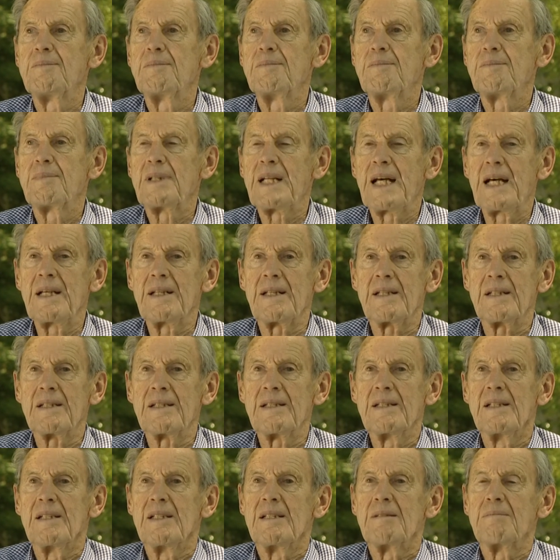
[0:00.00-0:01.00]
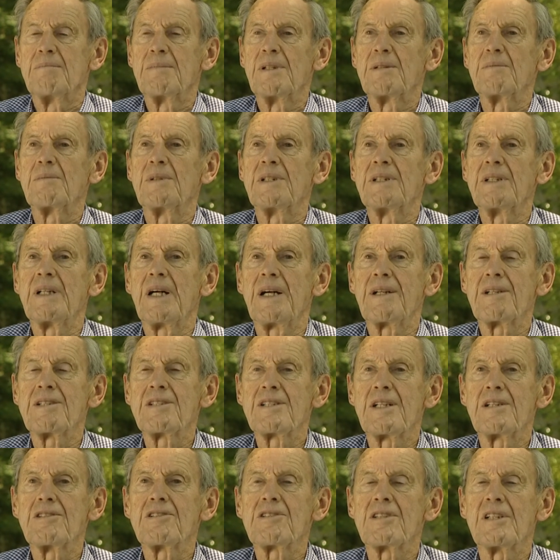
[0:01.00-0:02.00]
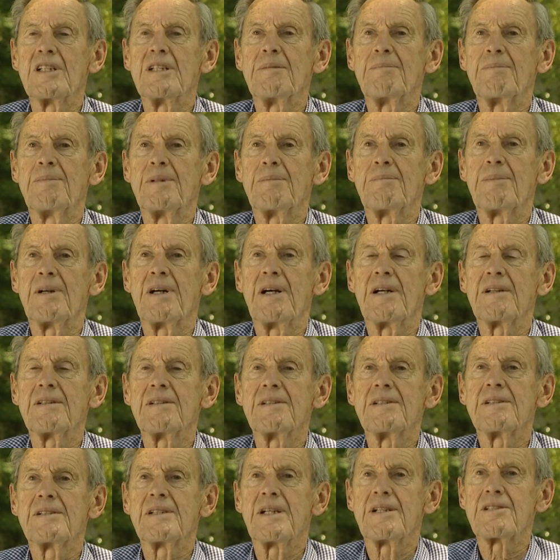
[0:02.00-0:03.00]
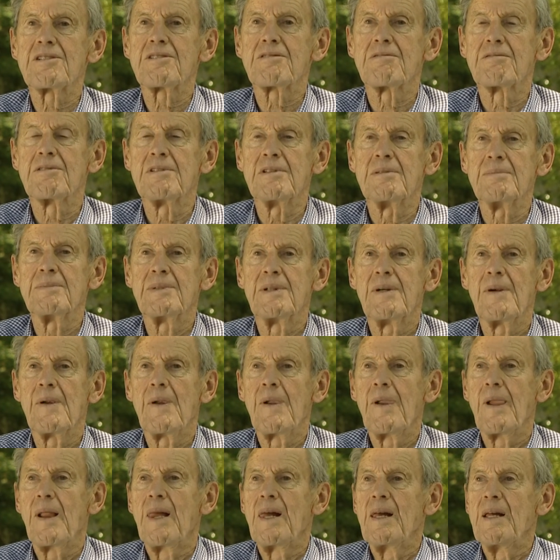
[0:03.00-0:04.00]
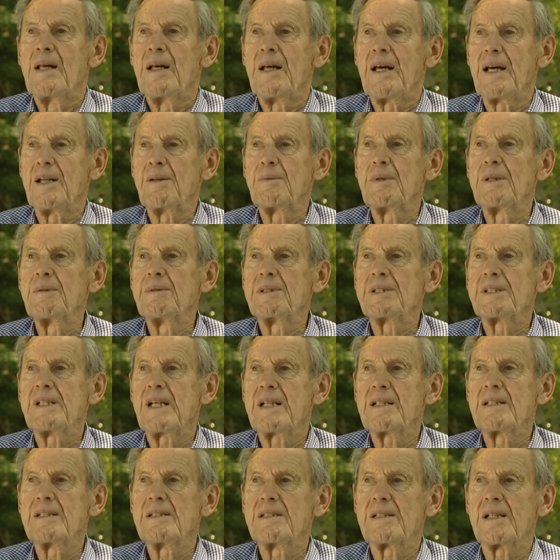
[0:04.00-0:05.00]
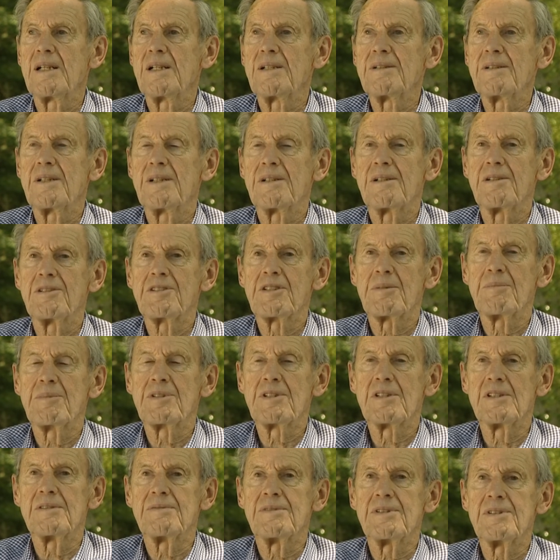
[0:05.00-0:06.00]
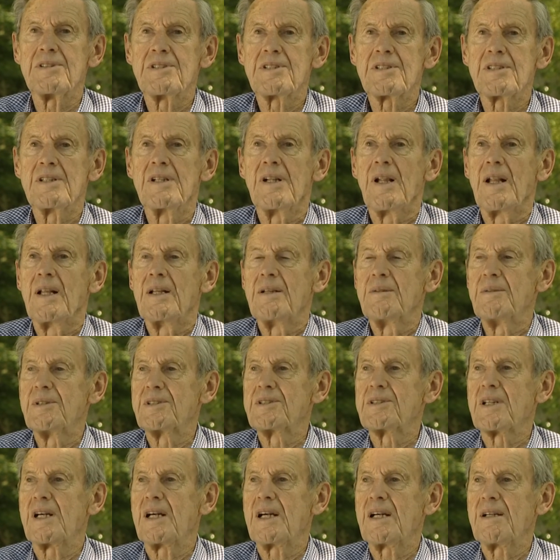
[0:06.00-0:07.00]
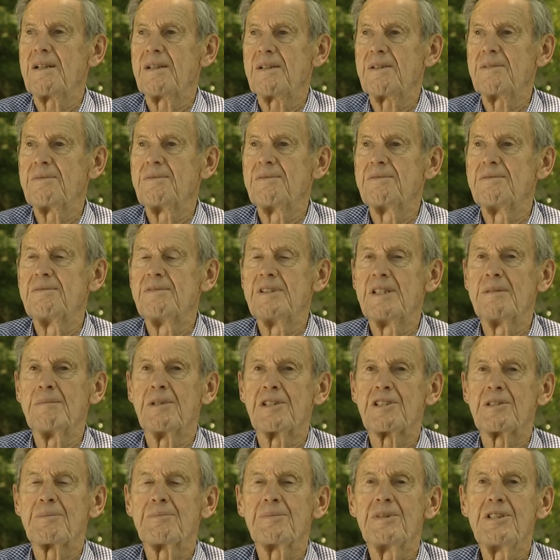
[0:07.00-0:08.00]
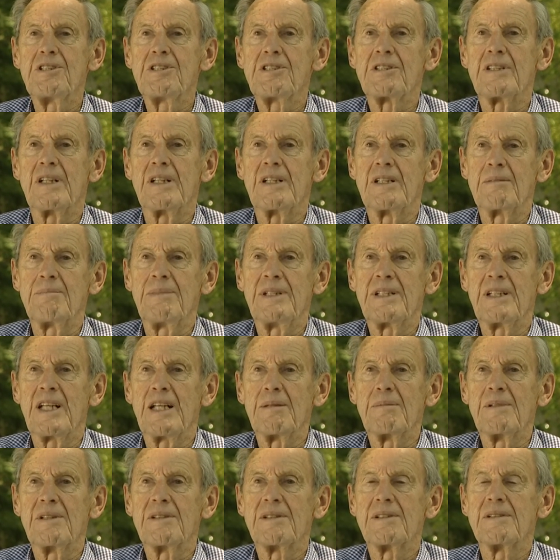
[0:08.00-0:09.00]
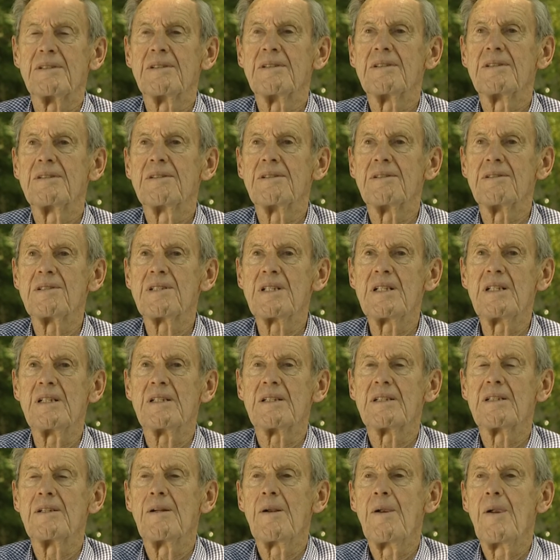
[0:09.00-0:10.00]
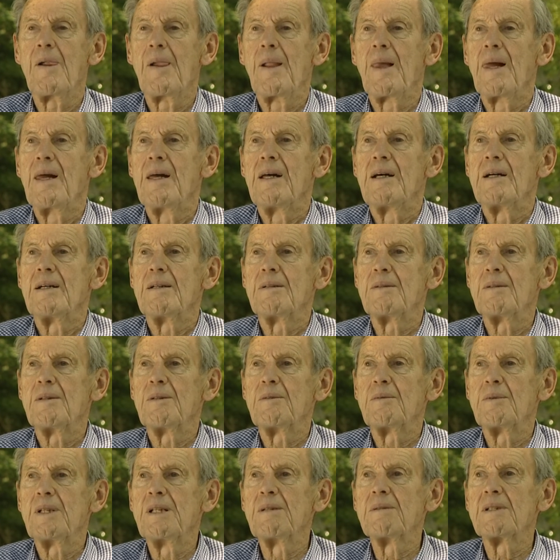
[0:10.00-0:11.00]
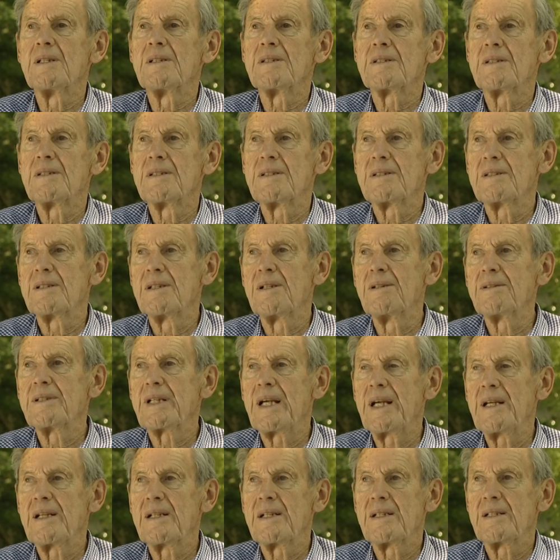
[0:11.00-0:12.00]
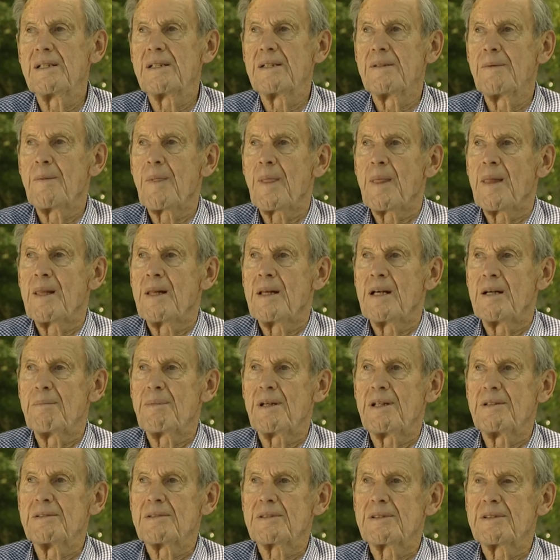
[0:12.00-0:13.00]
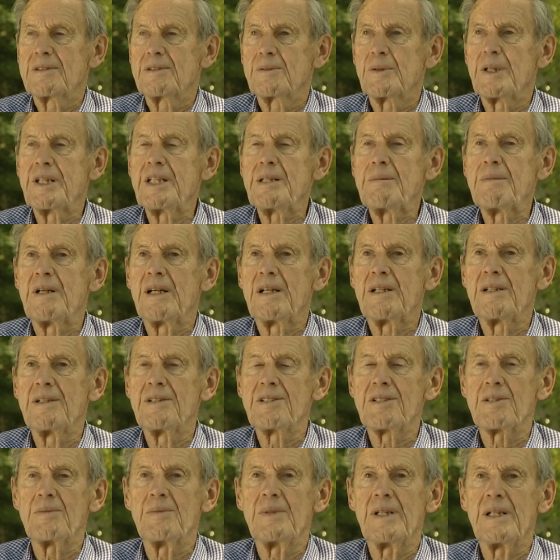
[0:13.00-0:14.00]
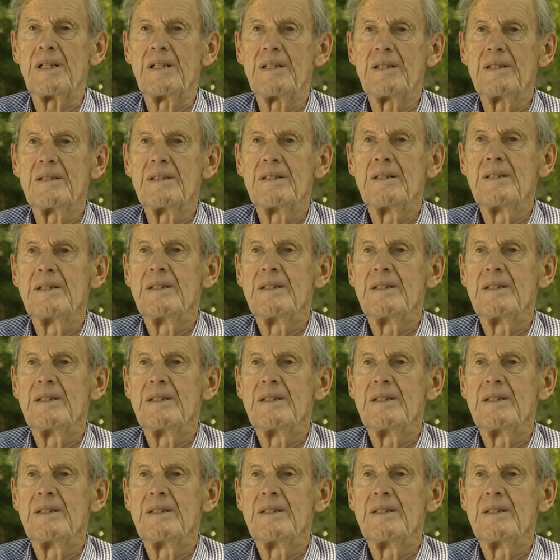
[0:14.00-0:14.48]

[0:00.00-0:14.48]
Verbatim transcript: planning, but were not essentially a part of the test group. And we were taken down there as observers, which I very much appreciated being able to, to see it. We were located about 20 miles away,